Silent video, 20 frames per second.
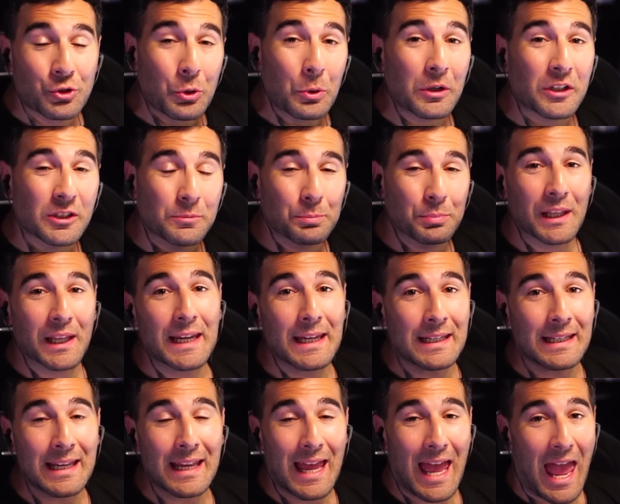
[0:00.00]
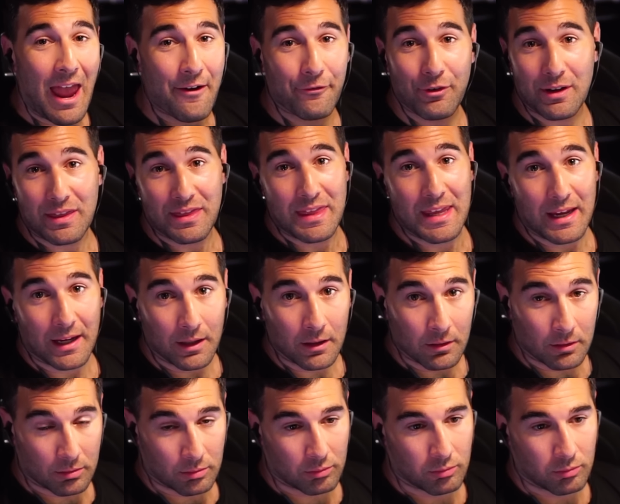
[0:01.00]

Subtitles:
To explain everything